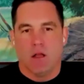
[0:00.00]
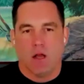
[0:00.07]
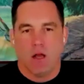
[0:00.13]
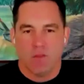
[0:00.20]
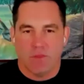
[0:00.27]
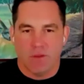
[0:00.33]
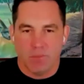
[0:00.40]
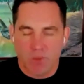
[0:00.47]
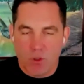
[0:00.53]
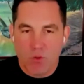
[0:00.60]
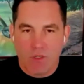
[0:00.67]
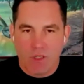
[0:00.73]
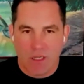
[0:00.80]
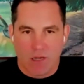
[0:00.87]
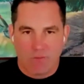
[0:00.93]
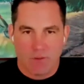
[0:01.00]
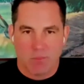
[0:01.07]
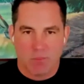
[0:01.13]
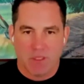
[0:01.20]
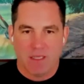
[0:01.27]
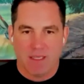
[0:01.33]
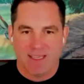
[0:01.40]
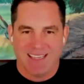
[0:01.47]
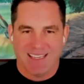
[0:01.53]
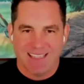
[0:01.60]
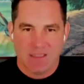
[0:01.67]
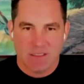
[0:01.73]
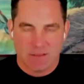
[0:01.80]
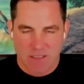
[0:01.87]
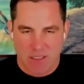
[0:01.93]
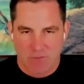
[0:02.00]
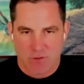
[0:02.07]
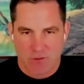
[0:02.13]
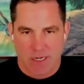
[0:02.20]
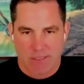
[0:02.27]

Uh, the beauty of it being in the self